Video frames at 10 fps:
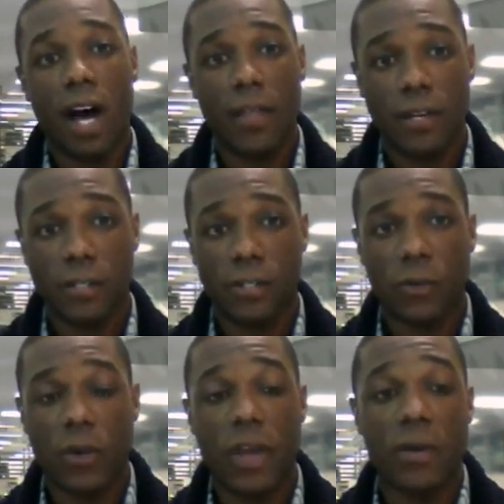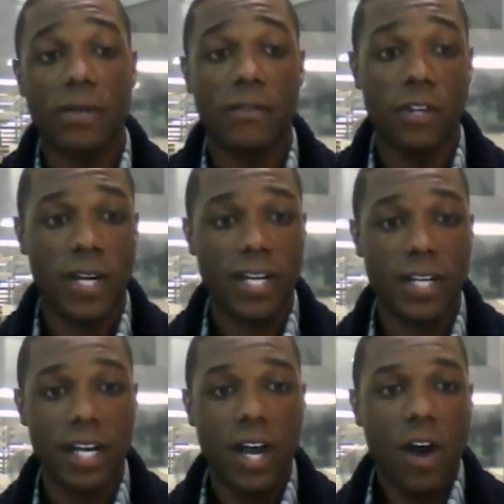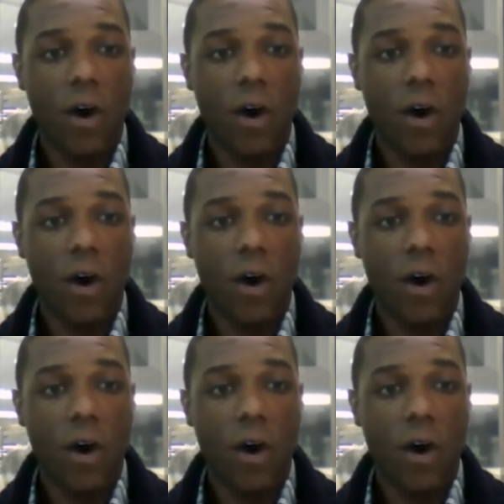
others when they're reviewing,